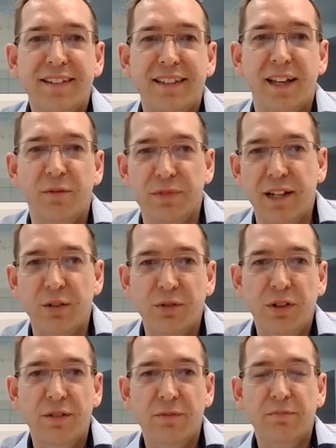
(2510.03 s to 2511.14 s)

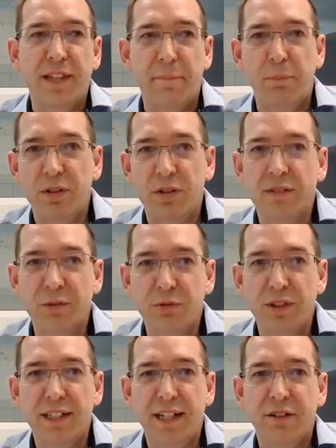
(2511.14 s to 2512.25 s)
that possibly will
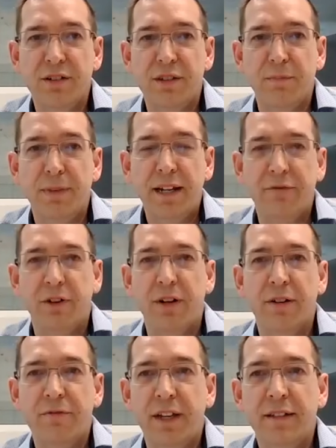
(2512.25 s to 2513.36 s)
encourage the
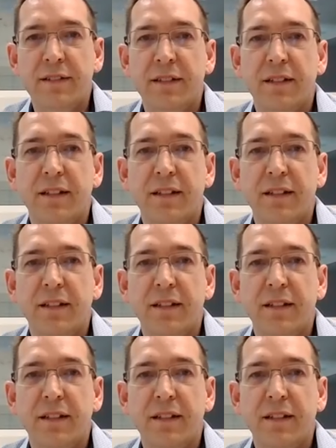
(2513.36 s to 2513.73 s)
backfire effect.